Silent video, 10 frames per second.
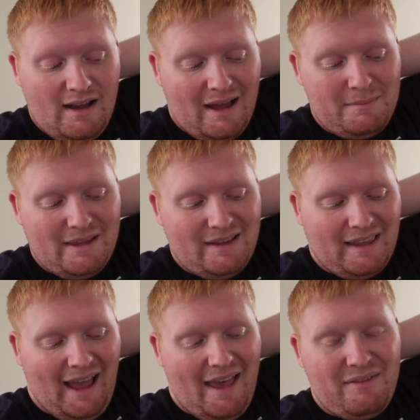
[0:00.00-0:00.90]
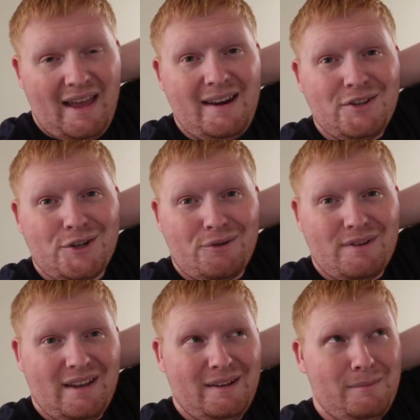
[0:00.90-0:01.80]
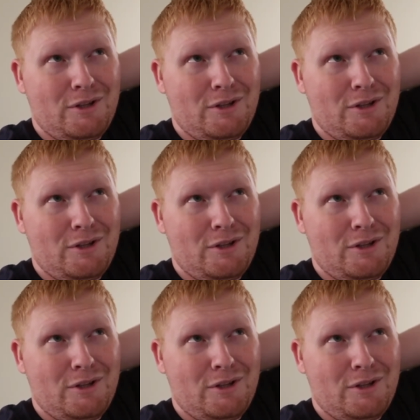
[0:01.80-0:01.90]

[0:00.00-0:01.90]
I mean, like, I haven't had insurance on